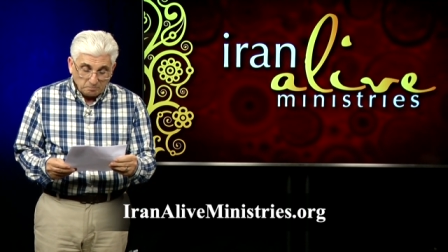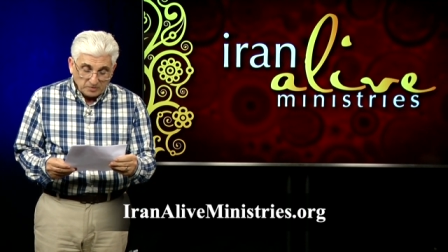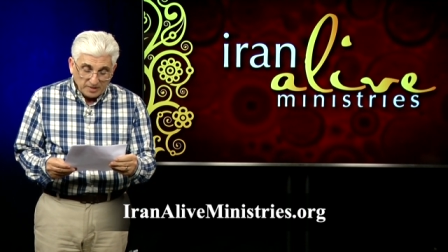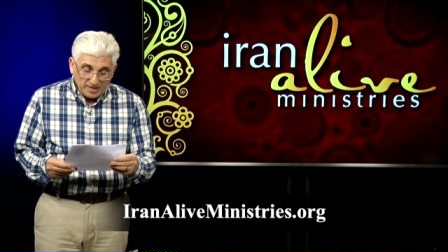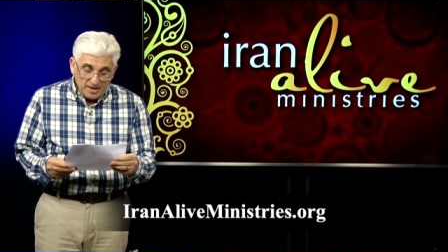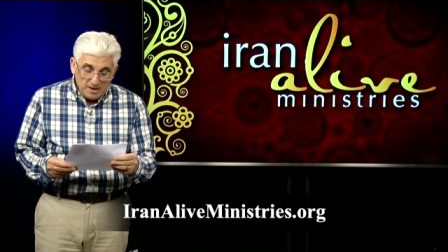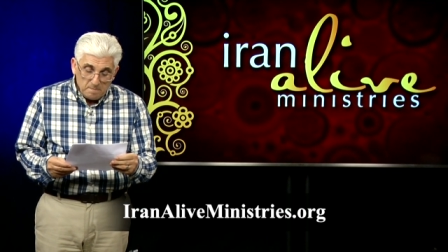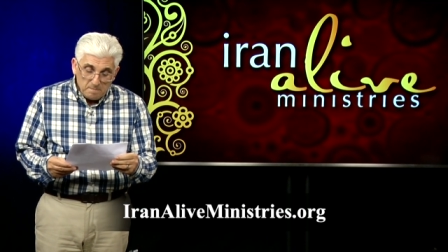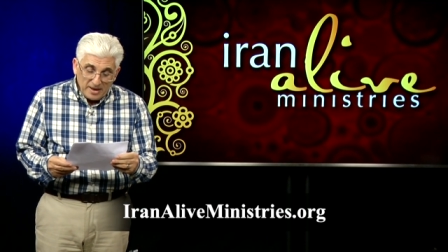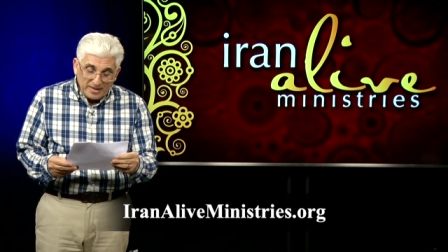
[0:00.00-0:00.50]

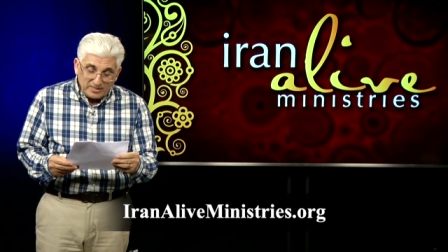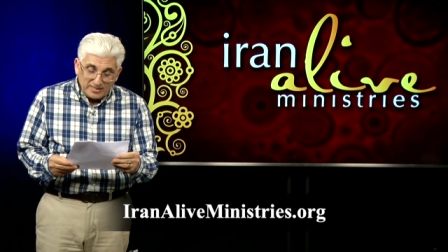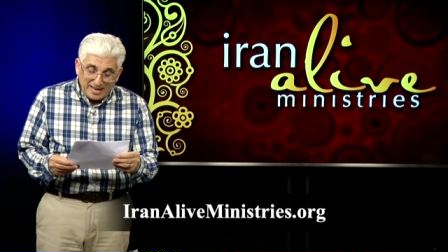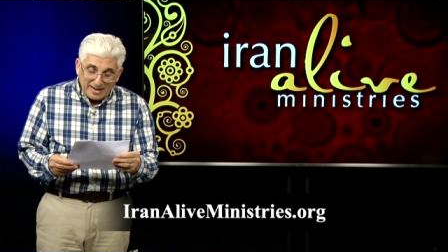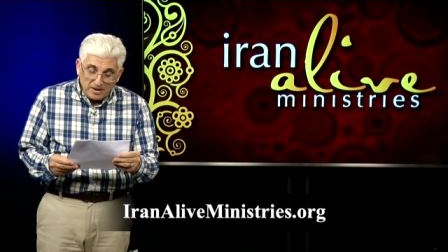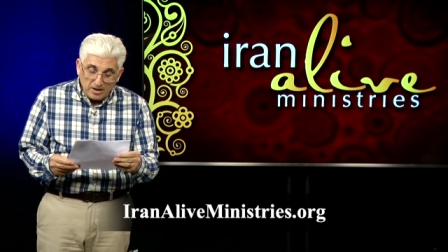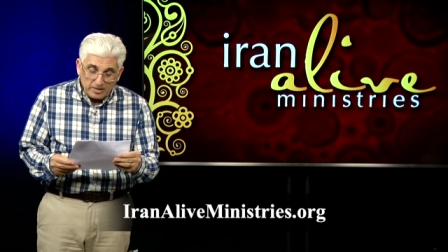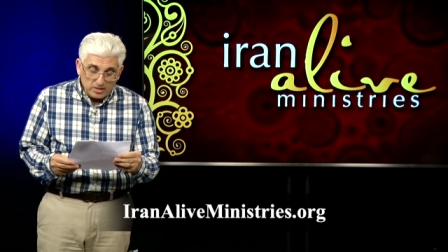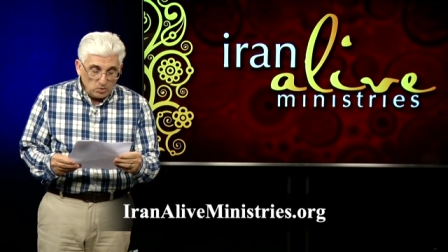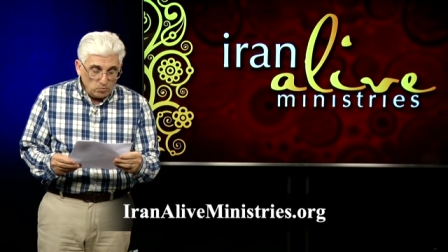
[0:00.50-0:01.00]
he met
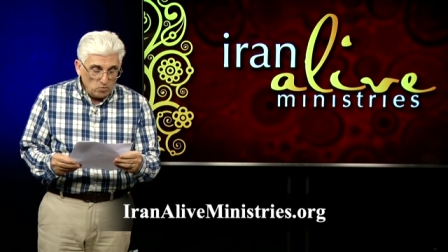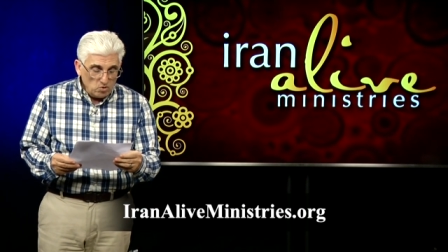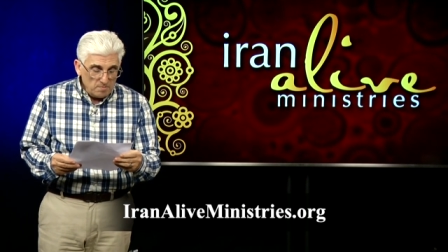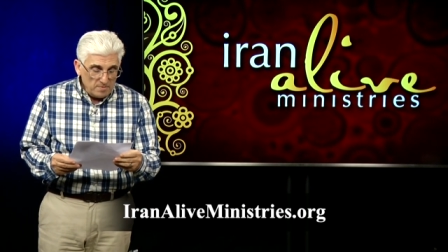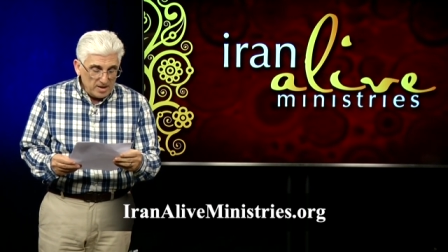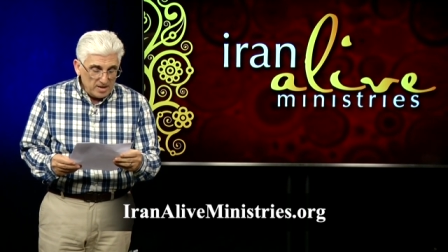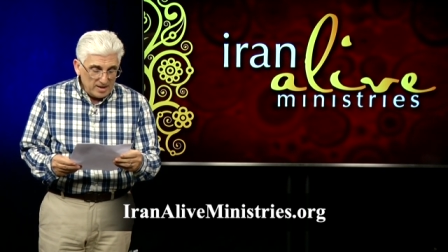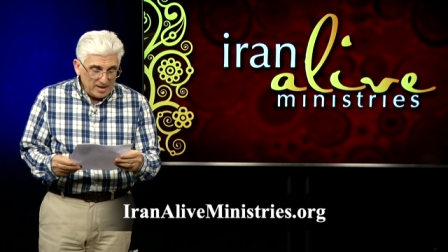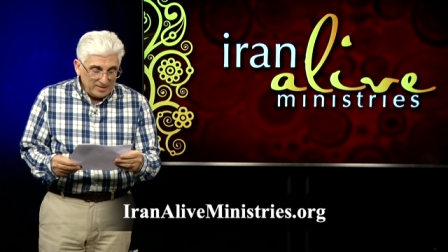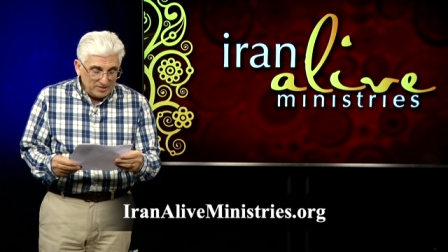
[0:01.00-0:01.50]
another
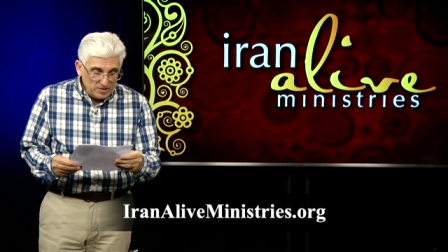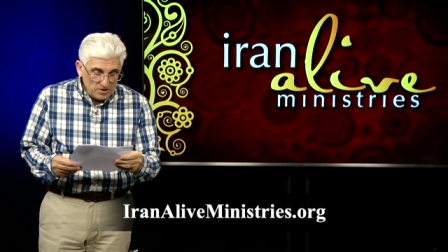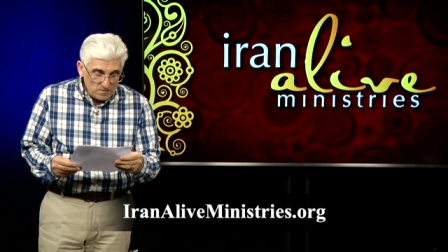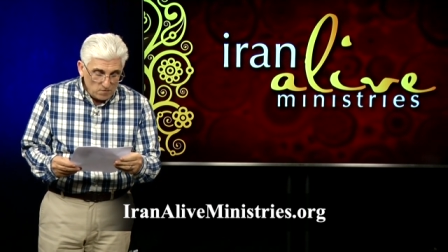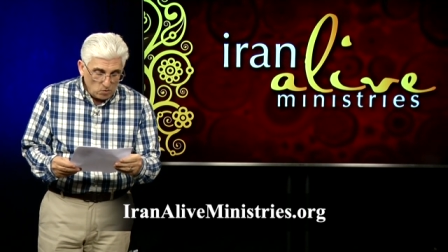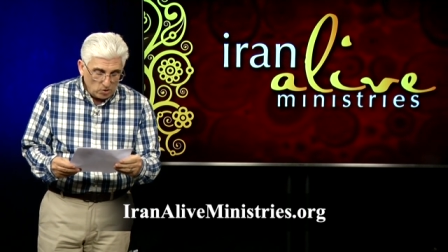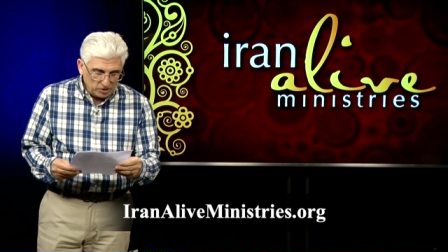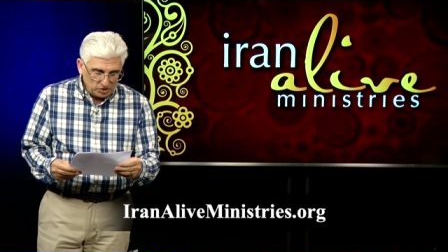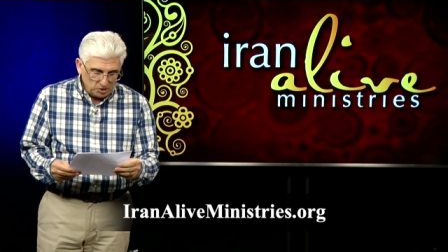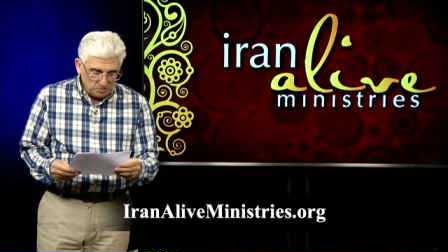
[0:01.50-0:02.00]
woman and
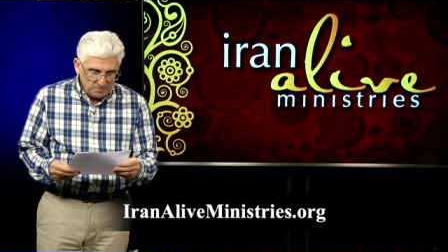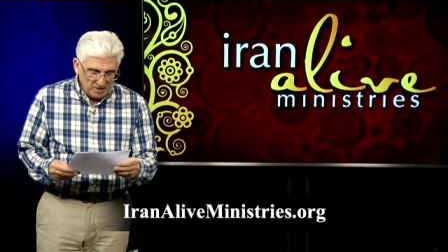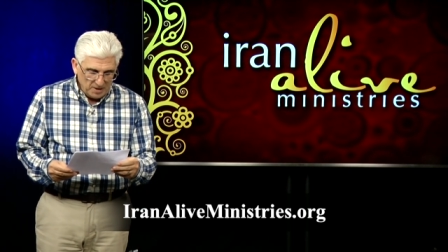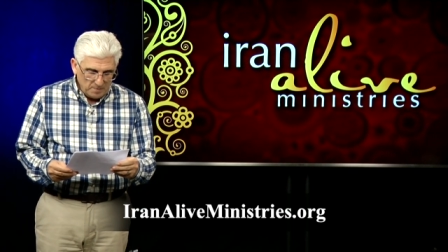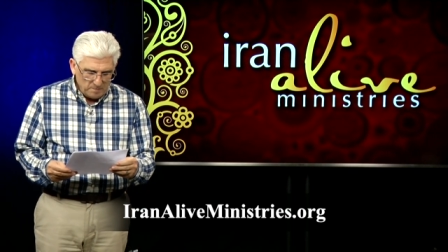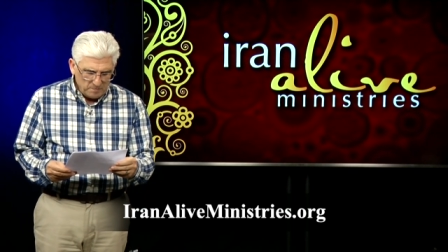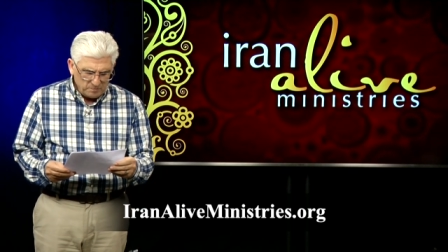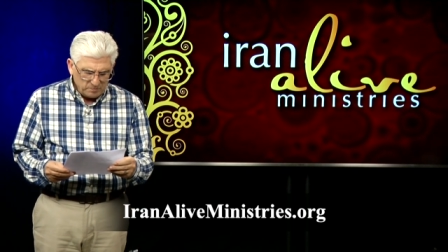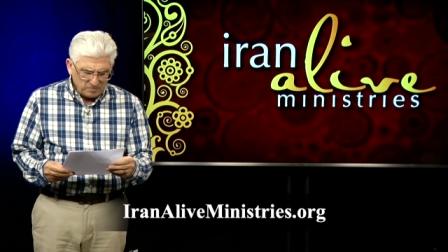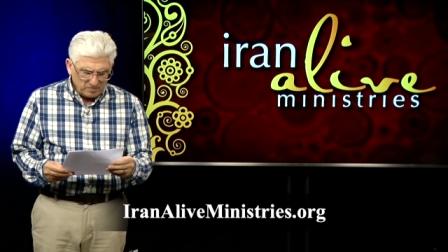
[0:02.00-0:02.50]
divorced me.